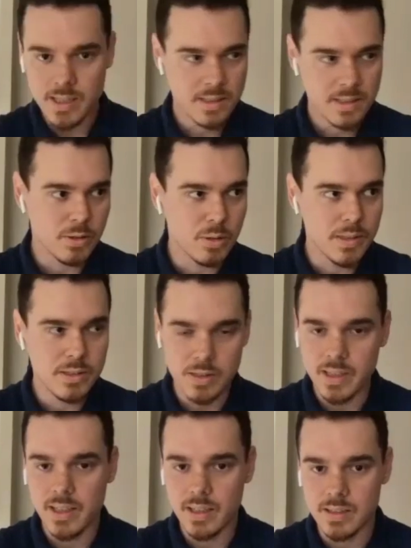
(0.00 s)
at home and
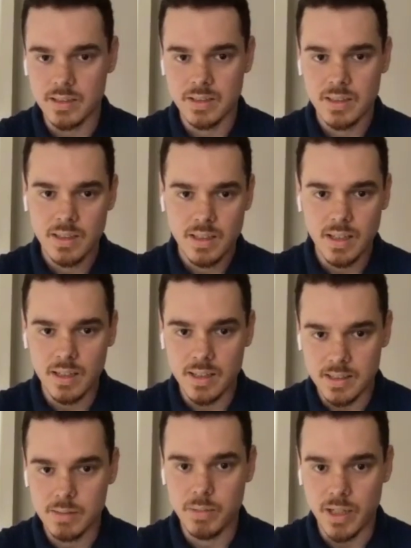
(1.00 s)
3 days
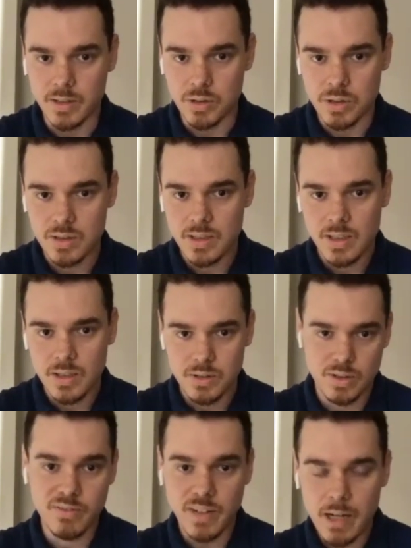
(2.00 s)
in the branch. So
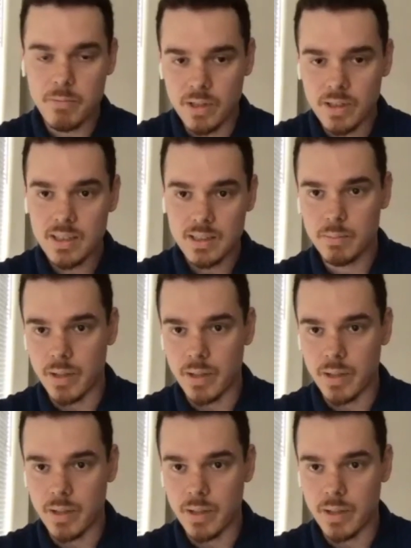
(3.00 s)
if I work in the